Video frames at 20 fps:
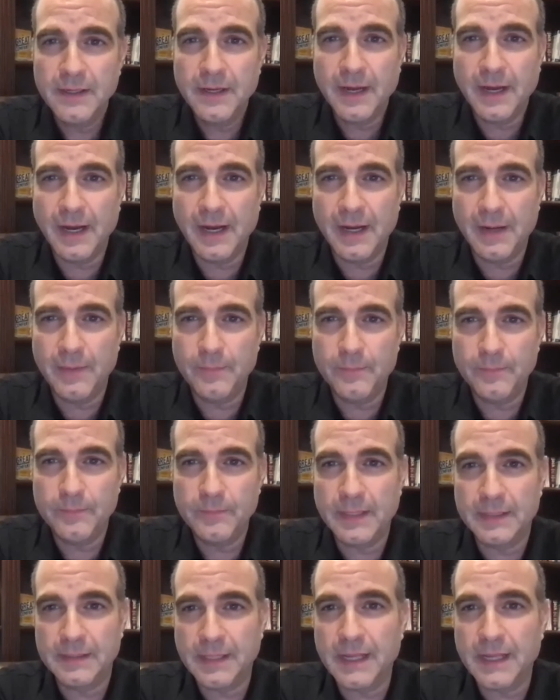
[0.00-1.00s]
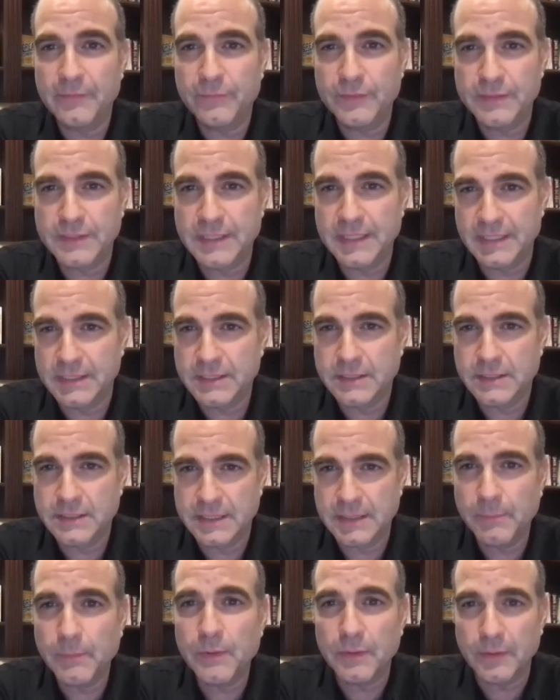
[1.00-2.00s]
in life is
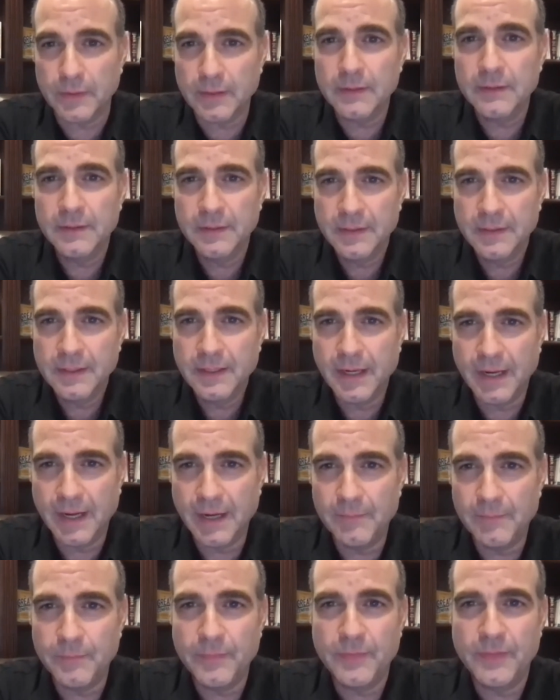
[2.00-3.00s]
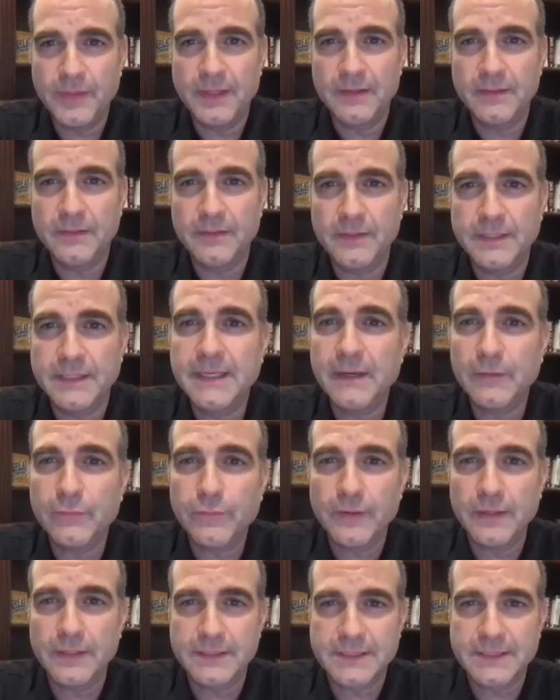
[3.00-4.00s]
similar. The
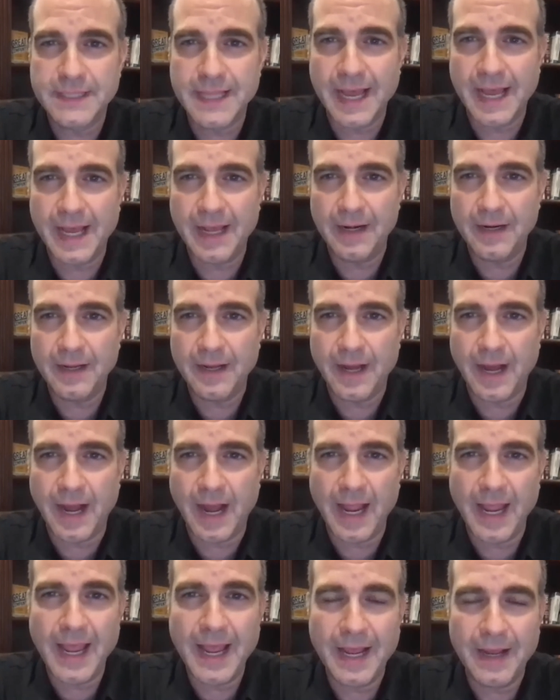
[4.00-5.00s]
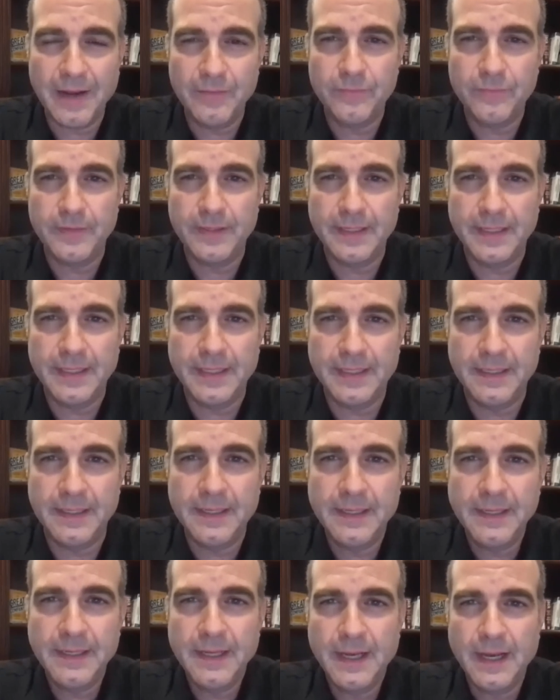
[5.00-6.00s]
difference that I have in
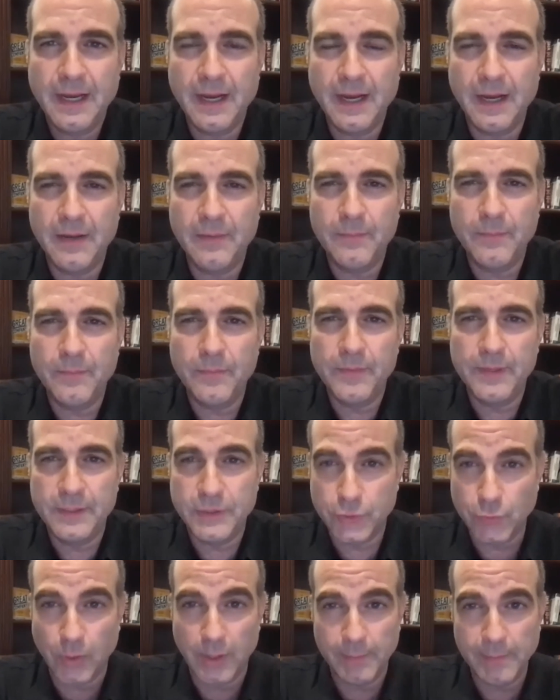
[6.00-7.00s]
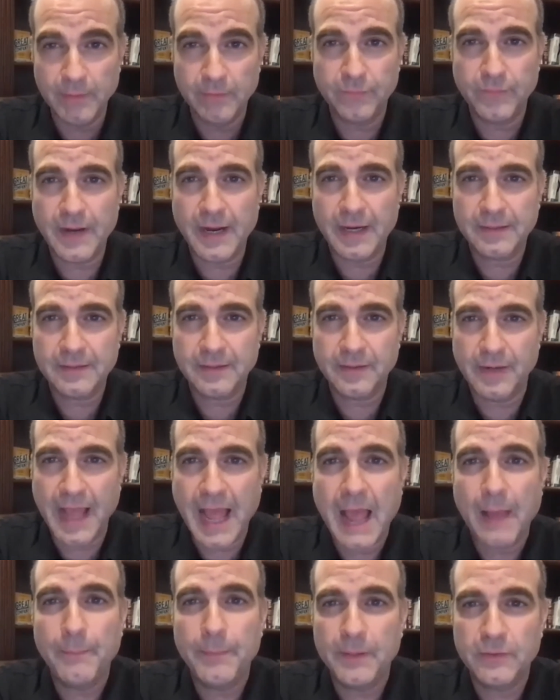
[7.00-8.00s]
the enjoyment factor and
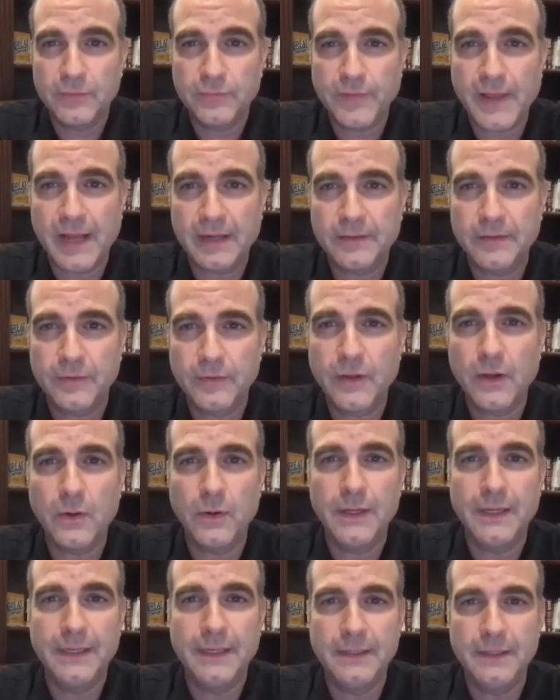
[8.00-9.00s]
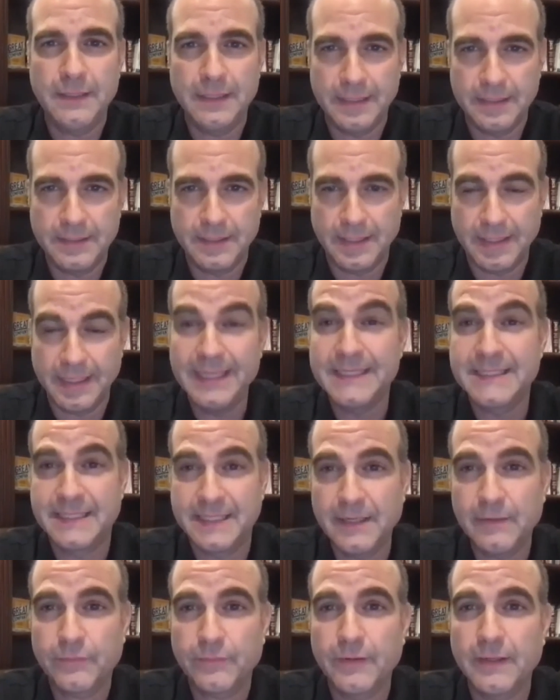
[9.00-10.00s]
happiness factor though is
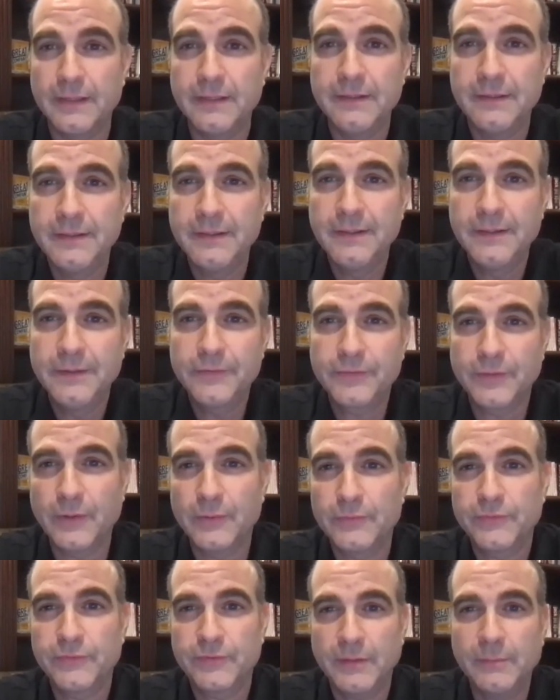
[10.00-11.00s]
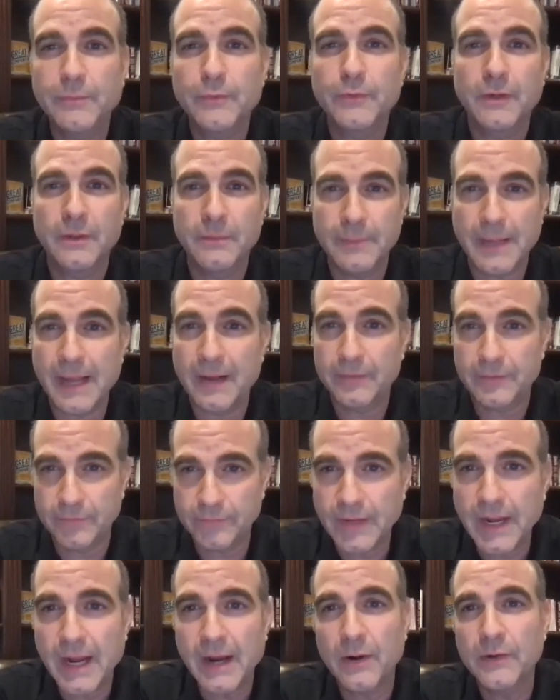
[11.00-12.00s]
different. So similar amount of
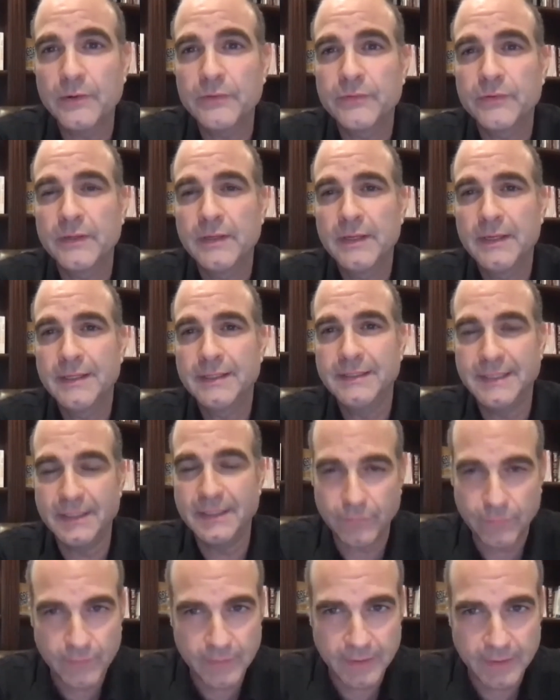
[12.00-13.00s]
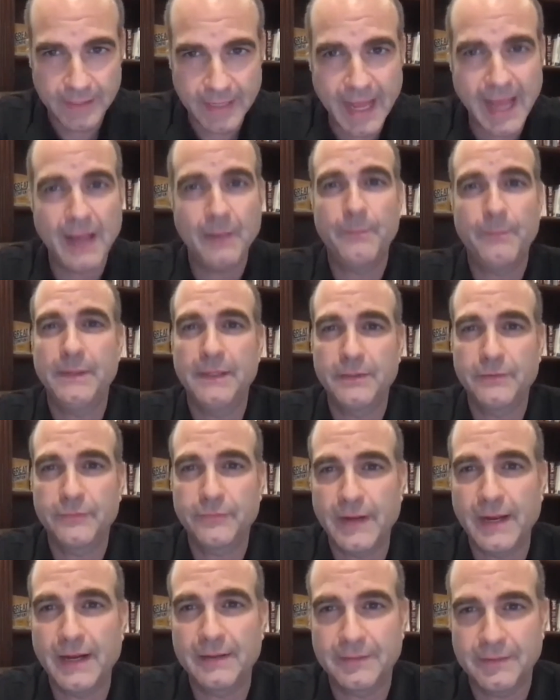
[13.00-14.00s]
hours, different in happiness
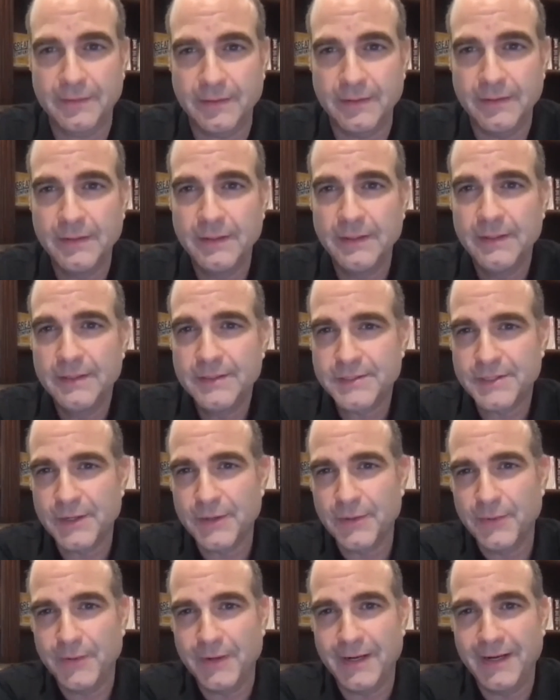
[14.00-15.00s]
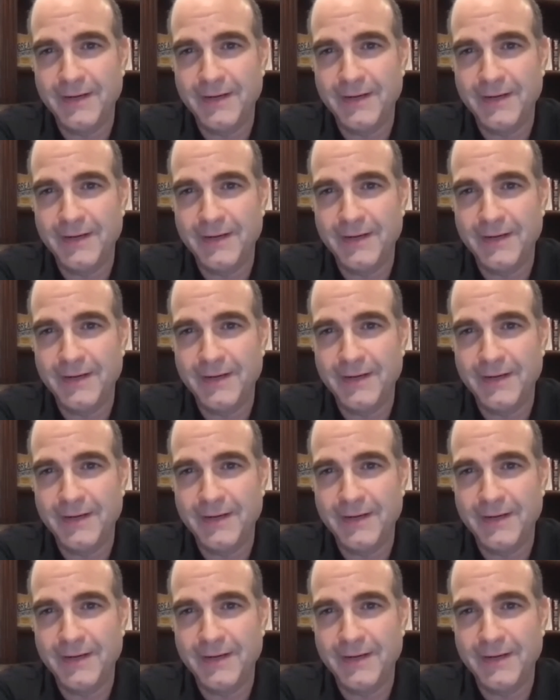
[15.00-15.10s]
factor. So